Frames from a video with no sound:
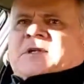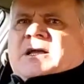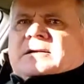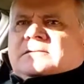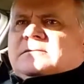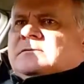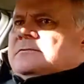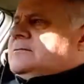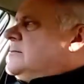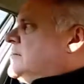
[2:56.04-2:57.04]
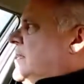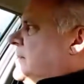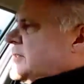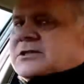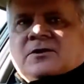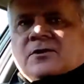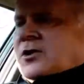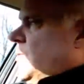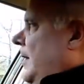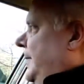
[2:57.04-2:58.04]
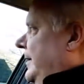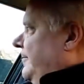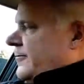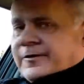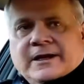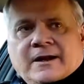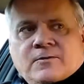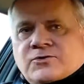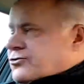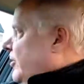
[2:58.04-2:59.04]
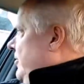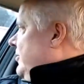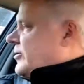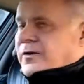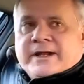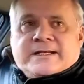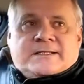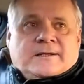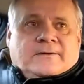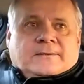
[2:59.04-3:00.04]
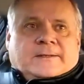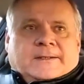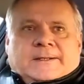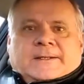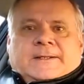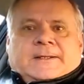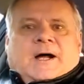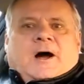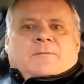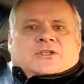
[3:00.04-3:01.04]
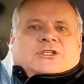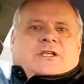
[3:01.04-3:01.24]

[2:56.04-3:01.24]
yeah, I just got caught up in the freaking whole drone craze, you know. I'm as